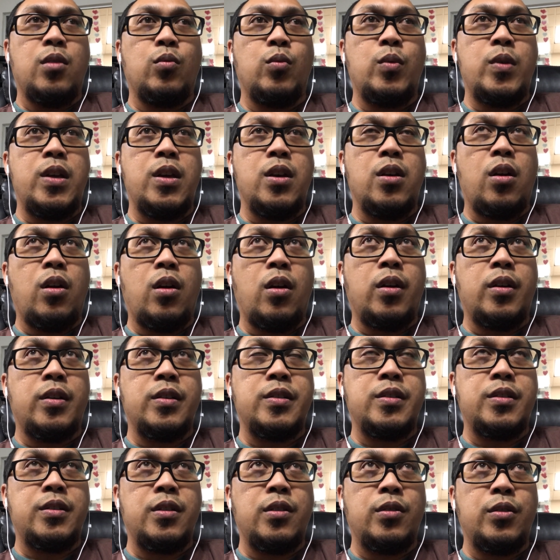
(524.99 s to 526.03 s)
we are
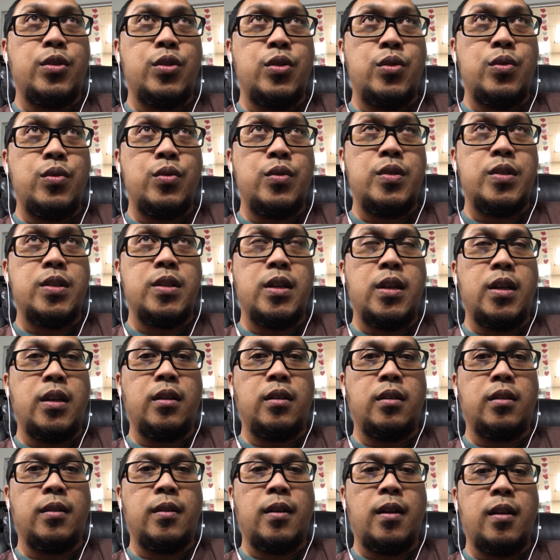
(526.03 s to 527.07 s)
still
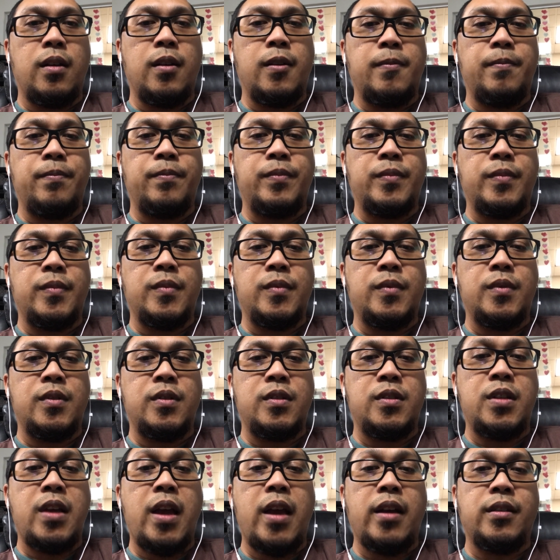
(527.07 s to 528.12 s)
using um,
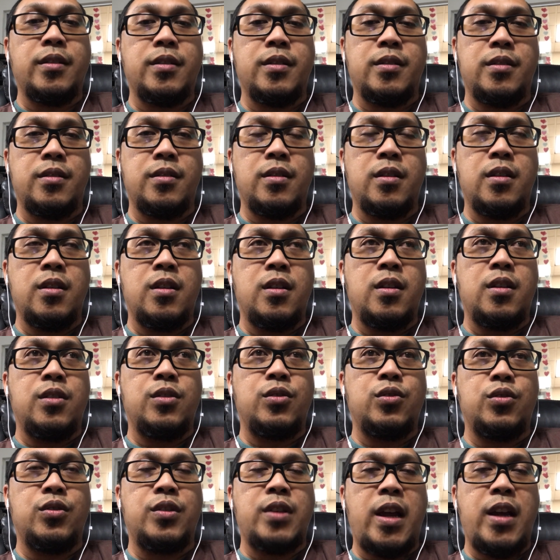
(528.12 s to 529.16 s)
texts
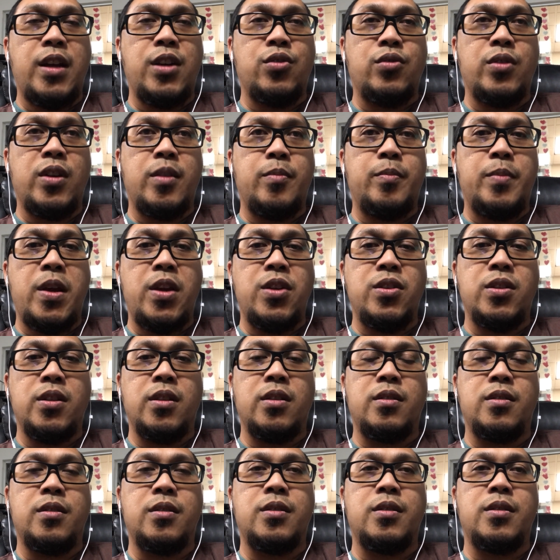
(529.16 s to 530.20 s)
to titrate
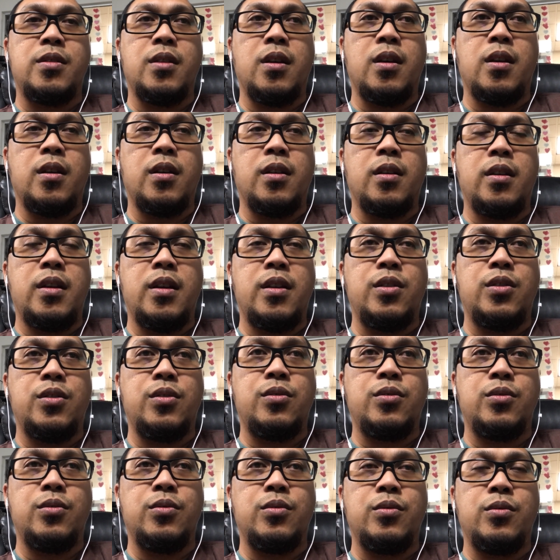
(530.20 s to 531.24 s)
patients uh,
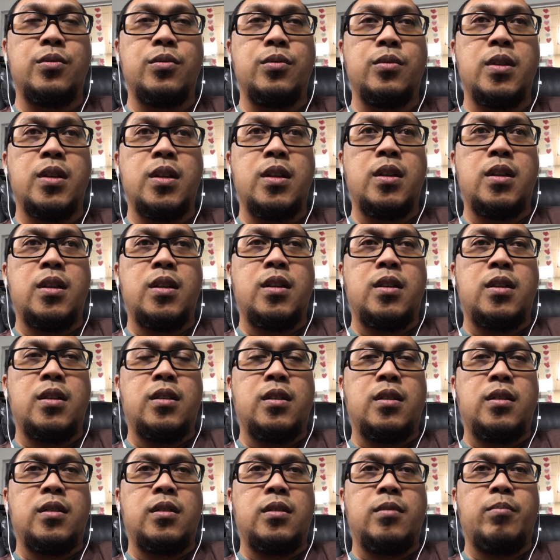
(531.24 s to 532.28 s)
into
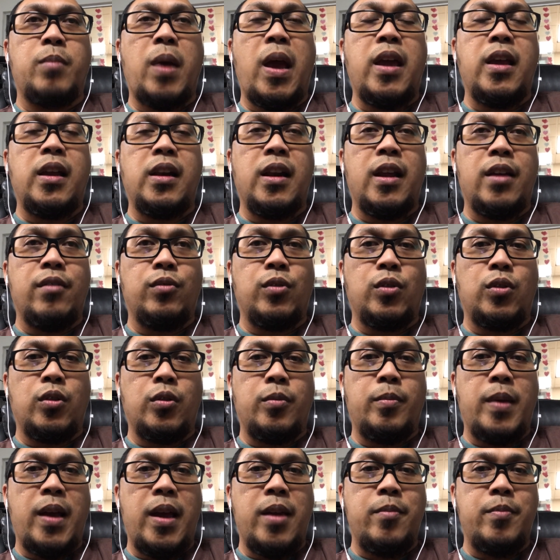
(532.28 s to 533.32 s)
bi-level or
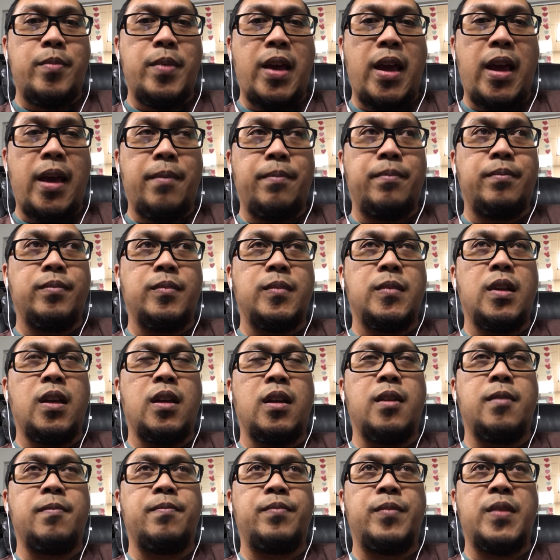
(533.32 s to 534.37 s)
BiPAP,
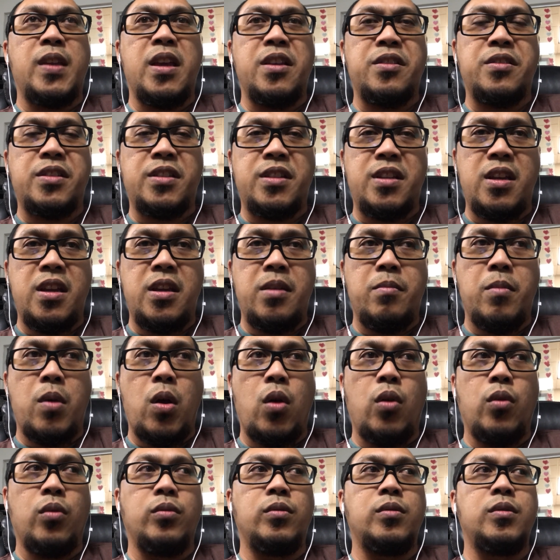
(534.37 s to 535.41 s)
um, ST
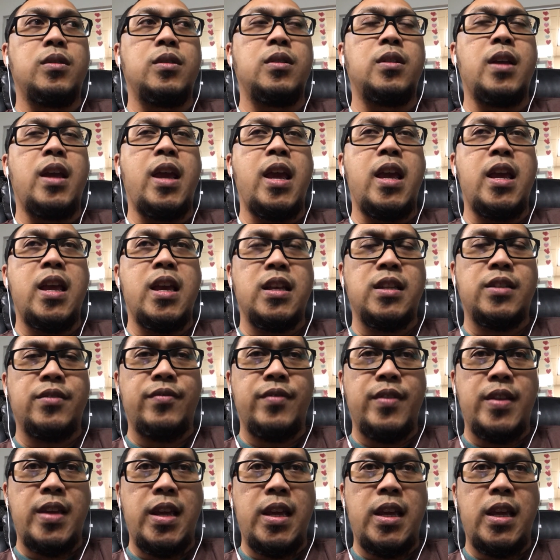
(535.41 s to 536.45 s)
mode,
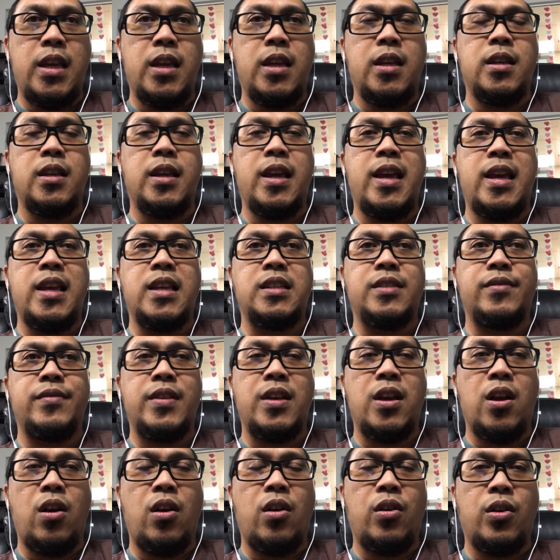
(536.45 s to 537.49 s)
ASV,
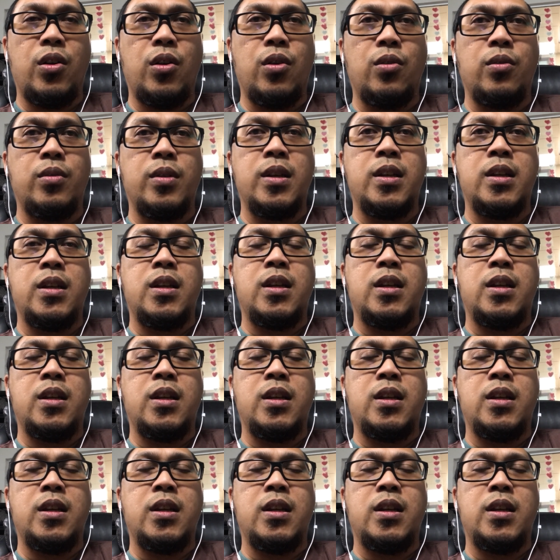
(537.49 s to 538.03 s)
ASV auto.